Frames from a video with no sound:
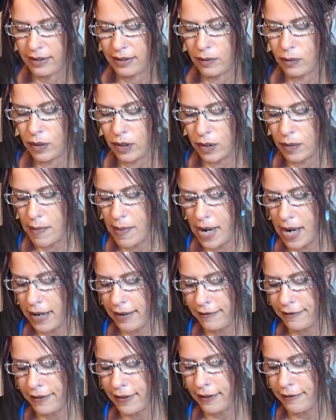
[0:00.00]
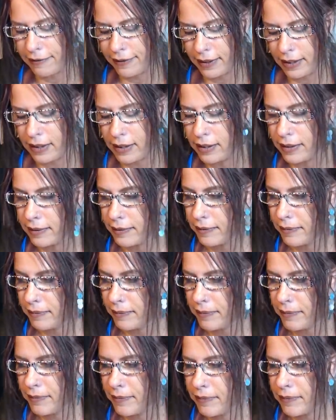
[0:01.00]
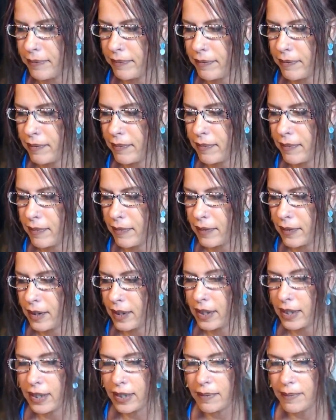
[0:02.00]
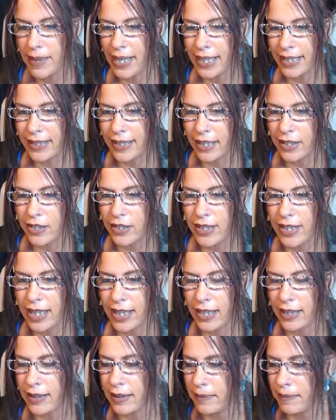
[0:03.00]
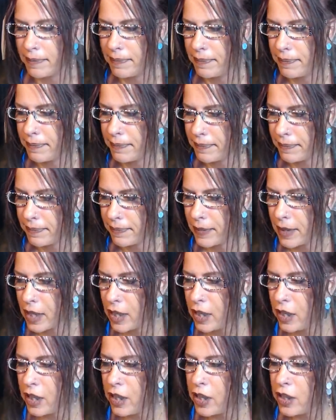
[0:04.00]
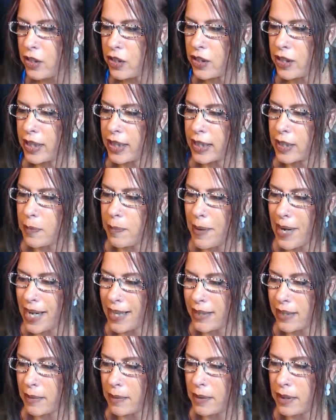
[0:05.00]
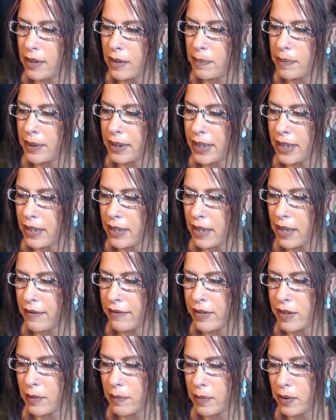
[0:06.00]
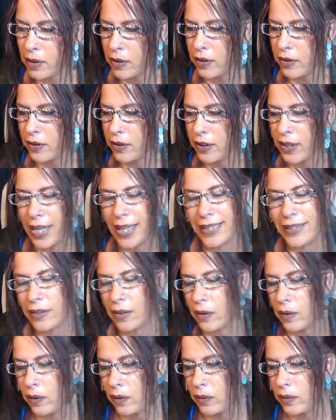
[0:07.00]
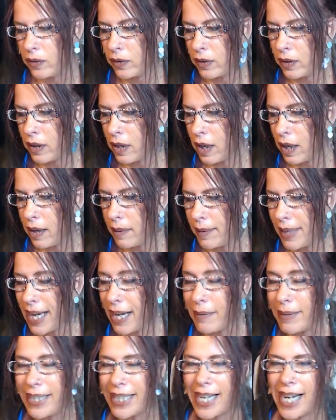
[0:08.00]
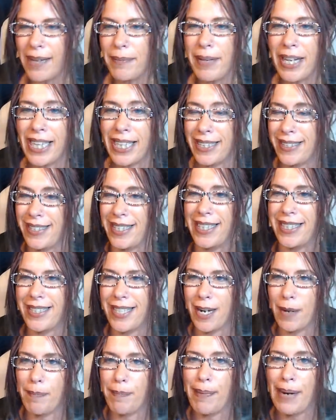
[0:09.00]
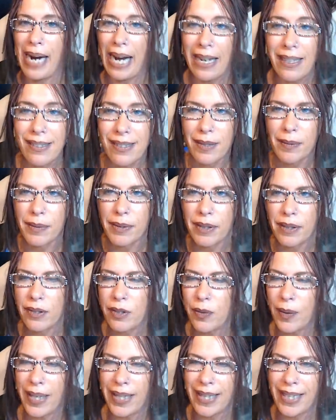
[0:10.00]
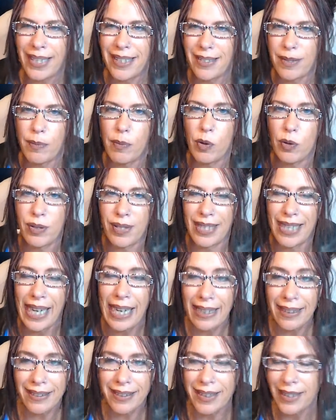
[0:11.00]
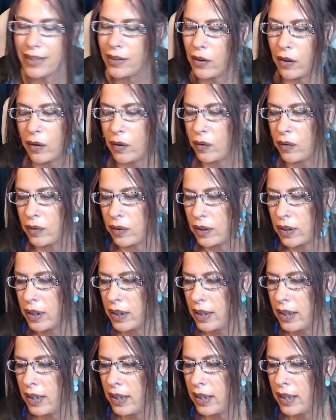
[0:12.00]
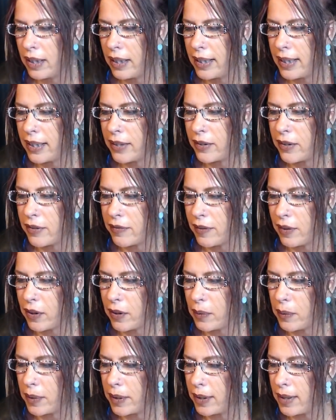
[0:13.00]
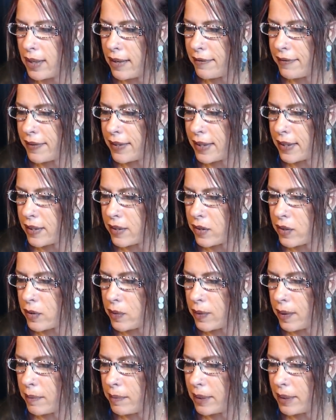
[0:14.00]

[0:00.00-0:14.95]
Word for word: What's the matter, Fluffy? He's mad because I just kicked him. Do you think it's possible police officer murder? I don't. Um, I mean, I'm not going to say it's not possible. Do I think it's most likely? No. There is very weird office who I